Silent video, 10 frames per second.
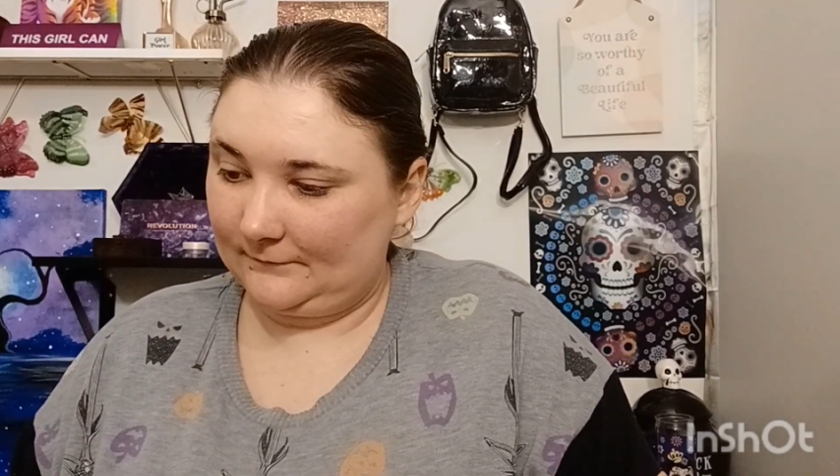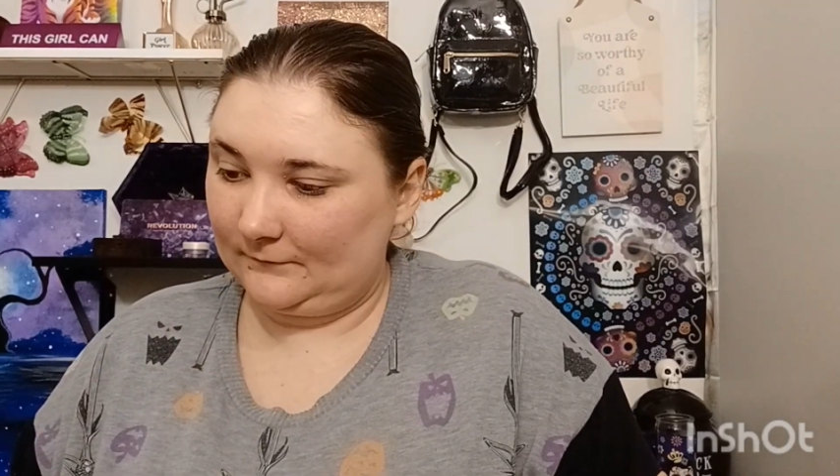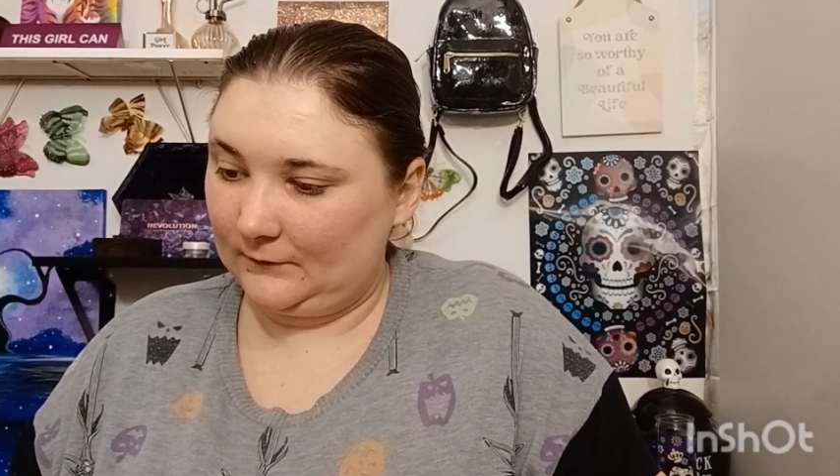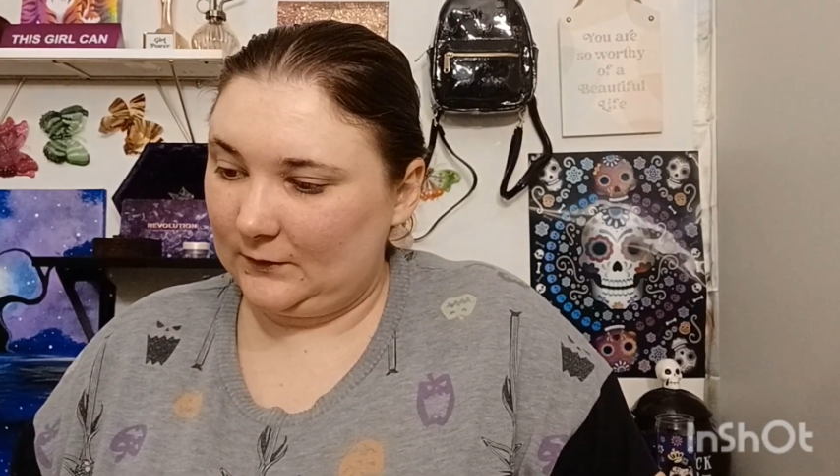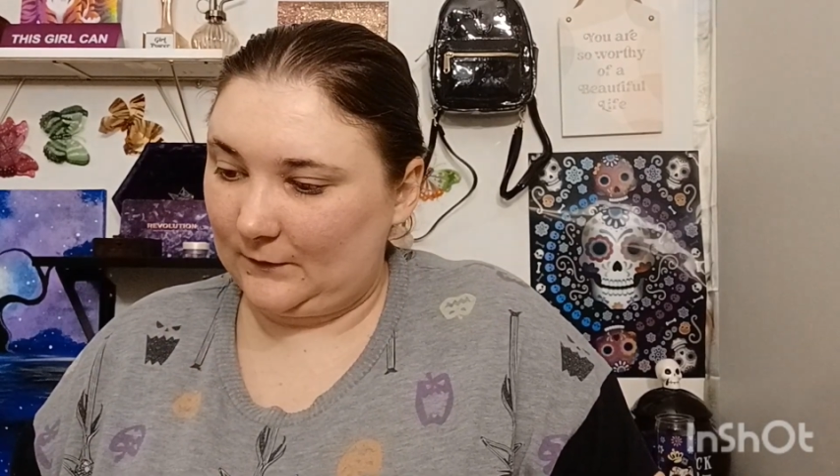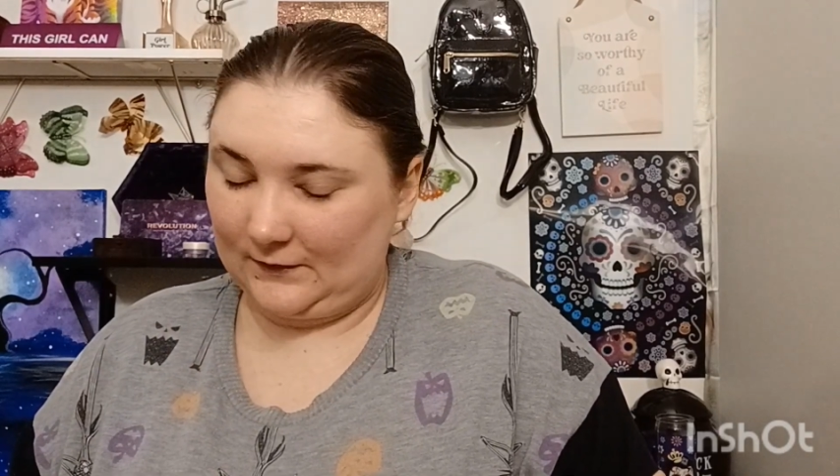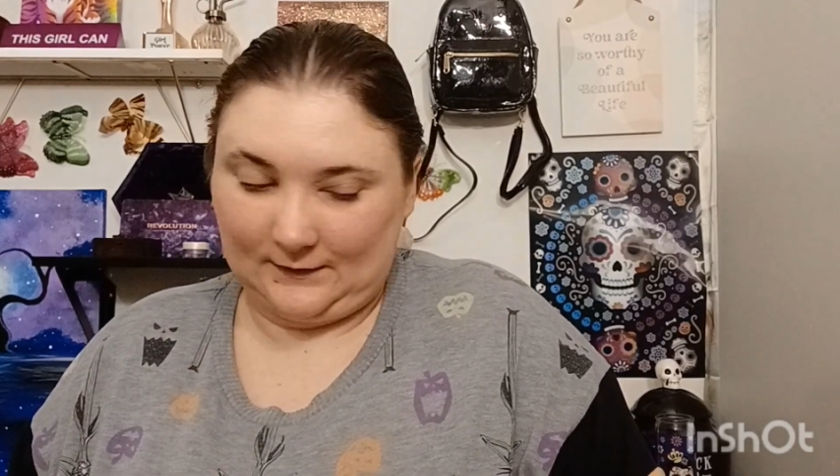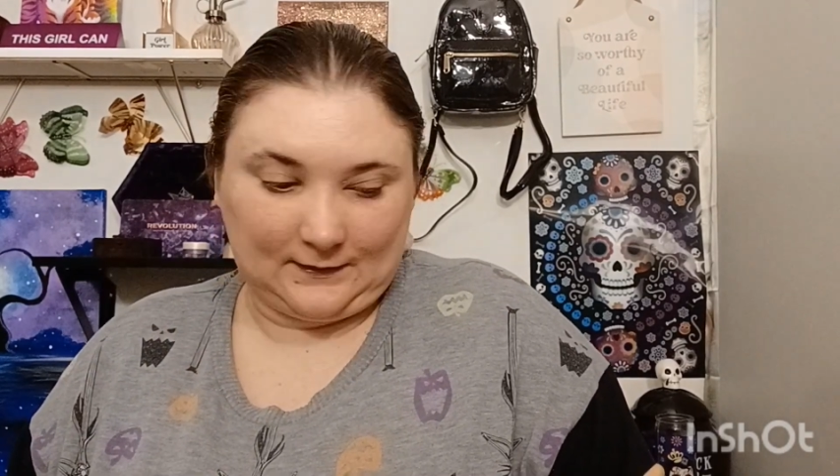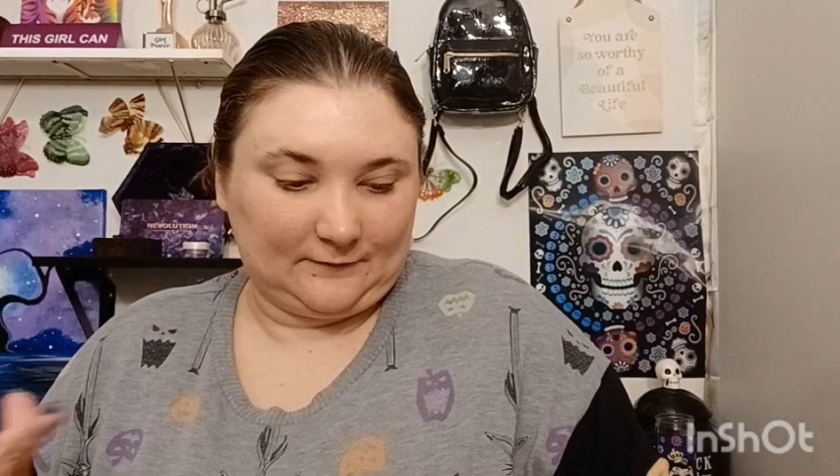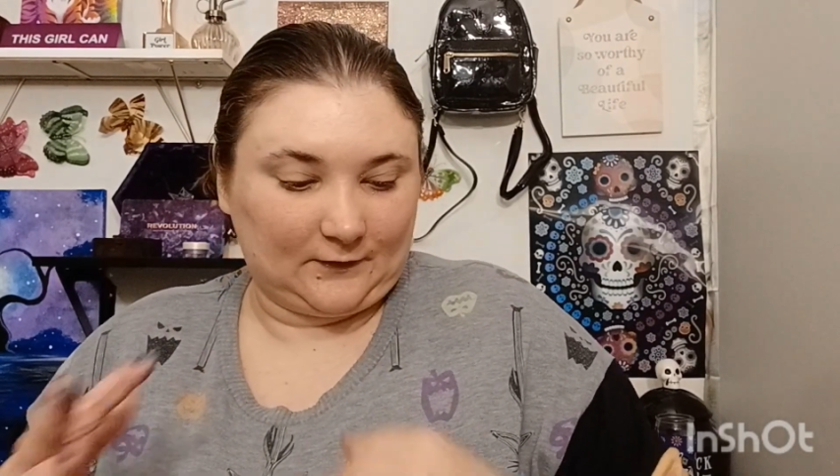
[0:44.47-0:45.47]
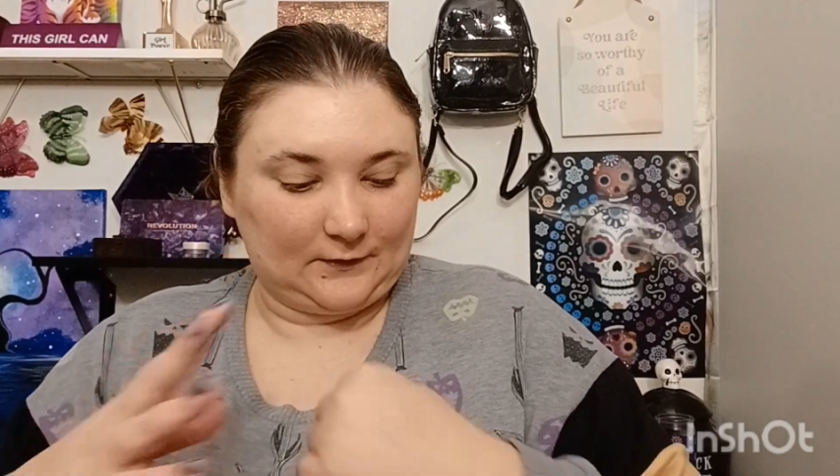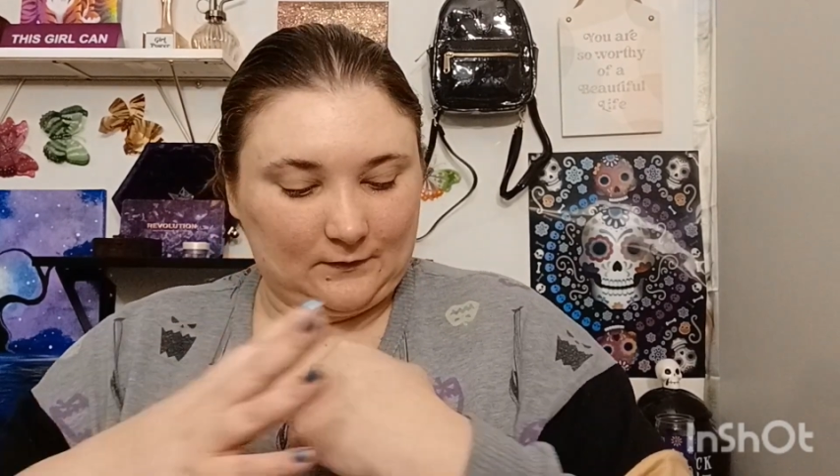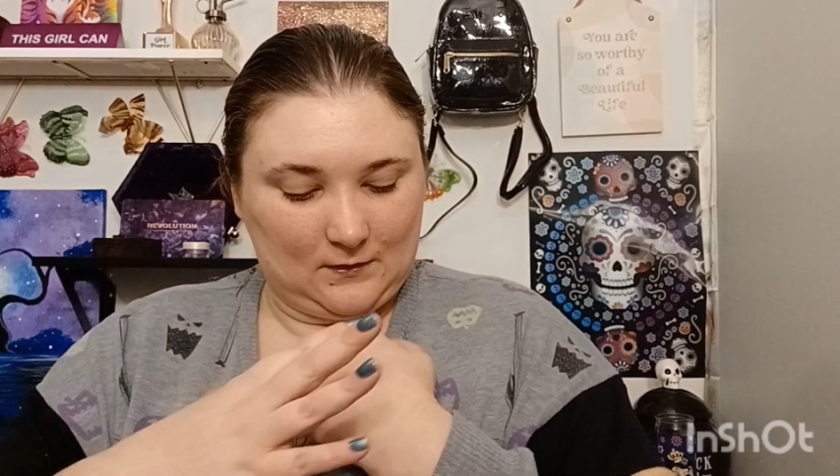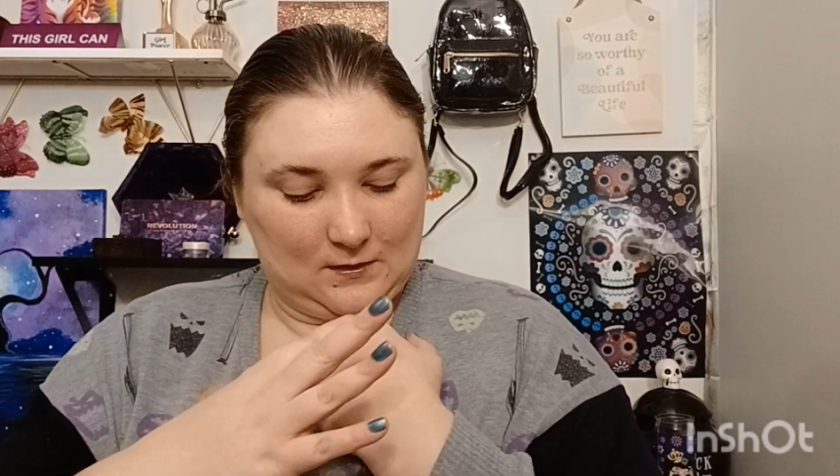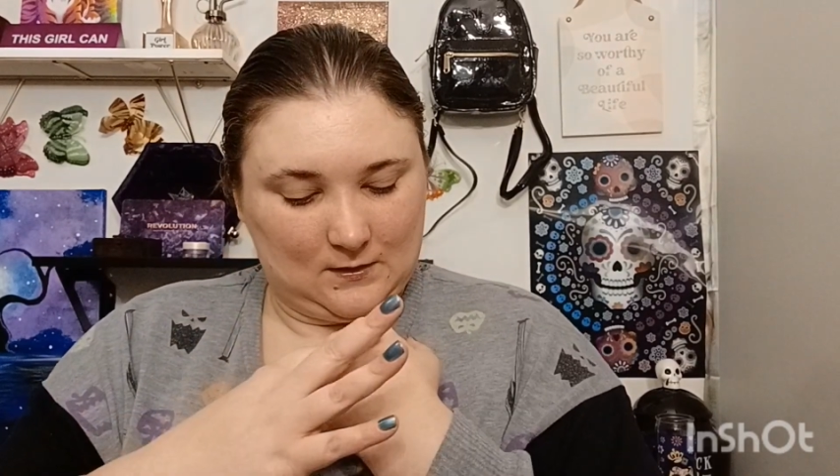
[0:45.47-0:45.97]
Let's watch these first.
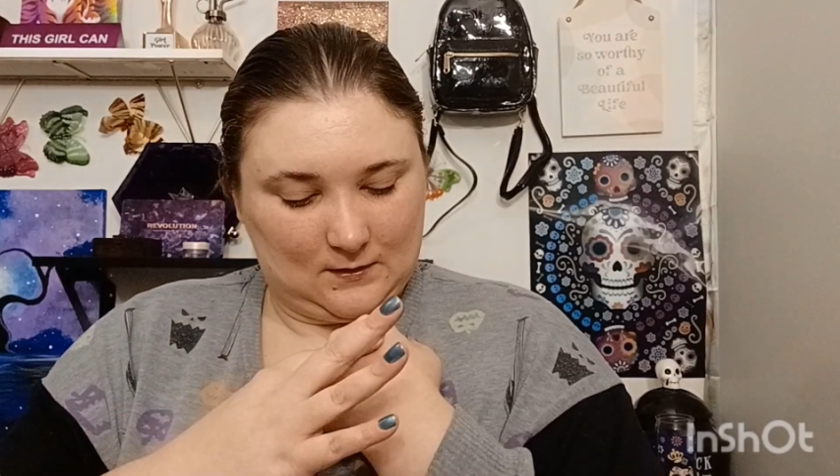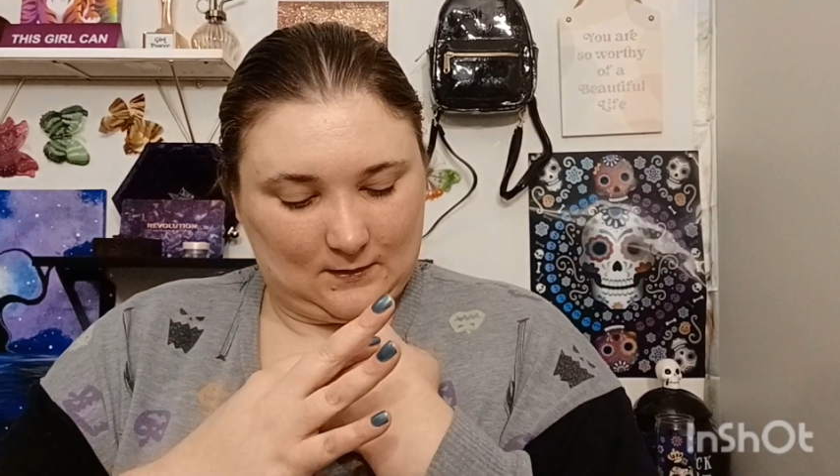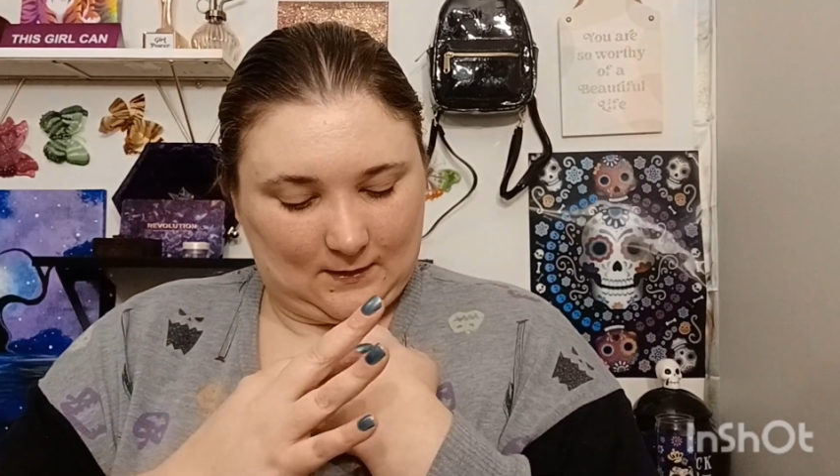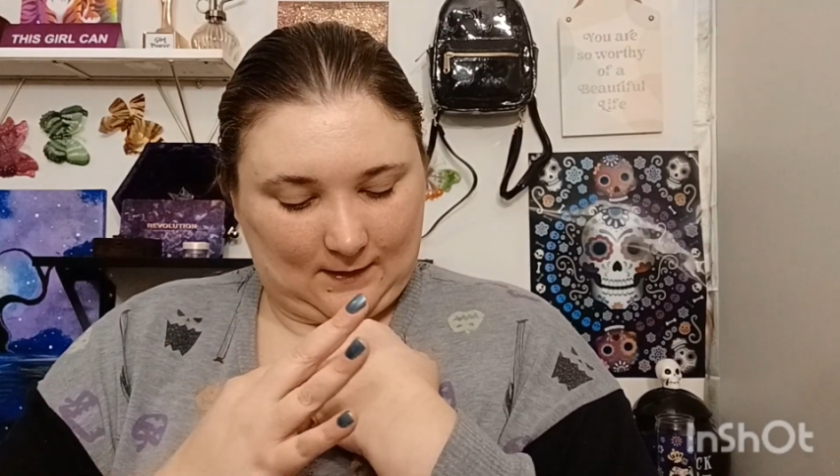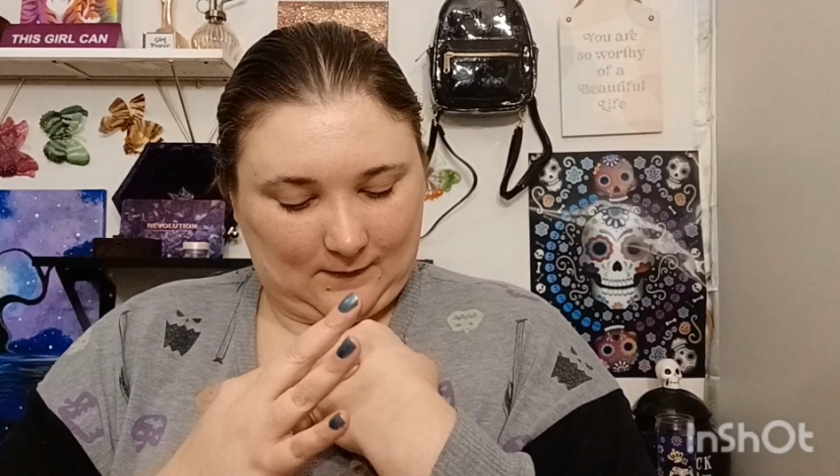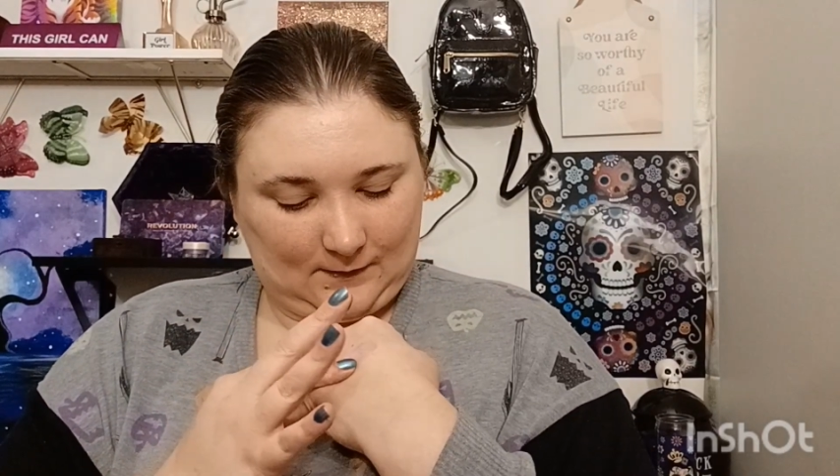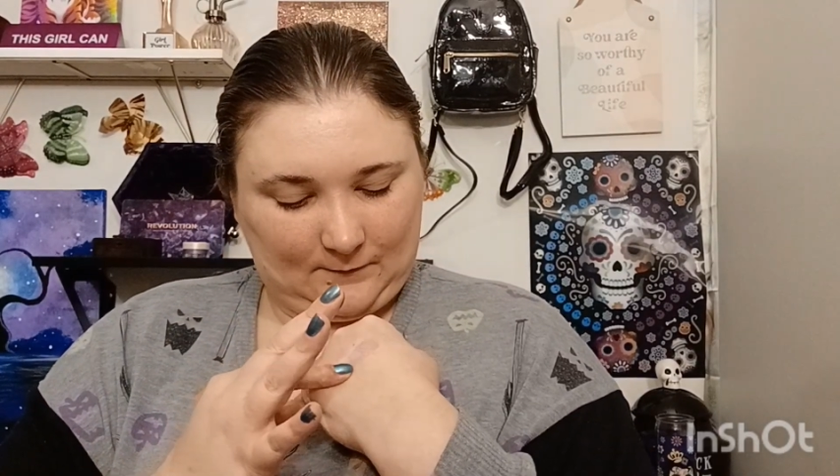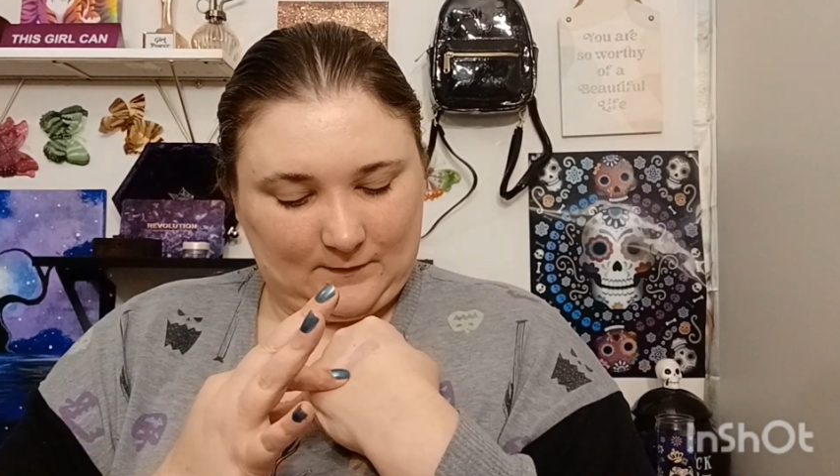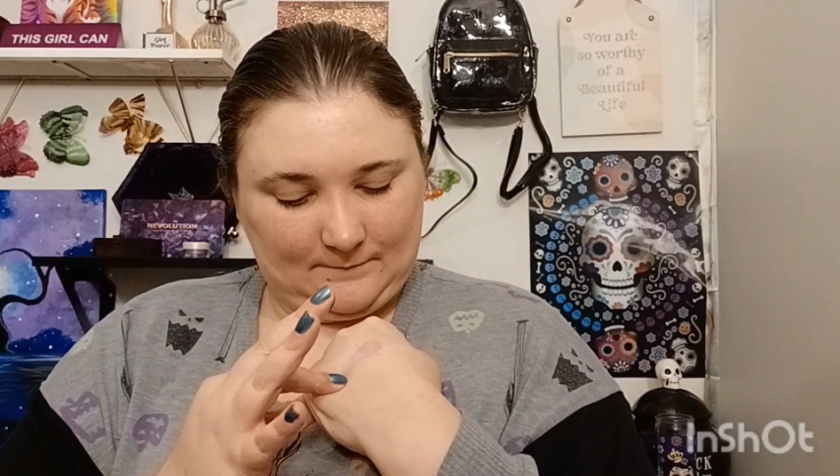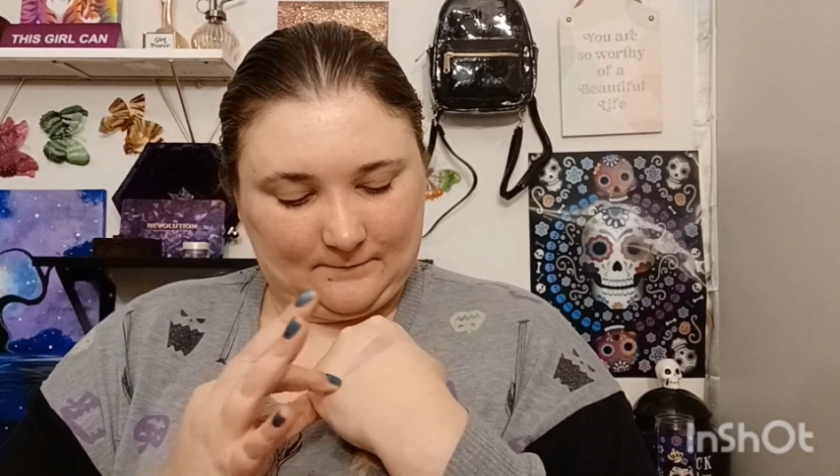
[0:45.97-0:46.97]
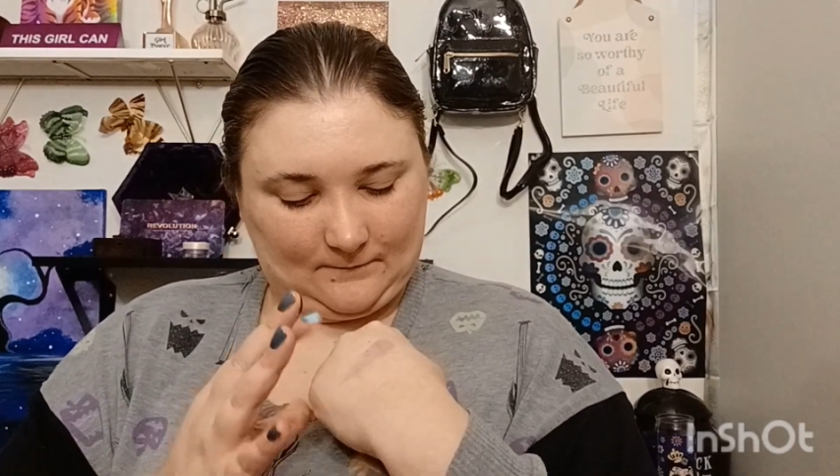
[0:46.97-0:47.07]
Get this one.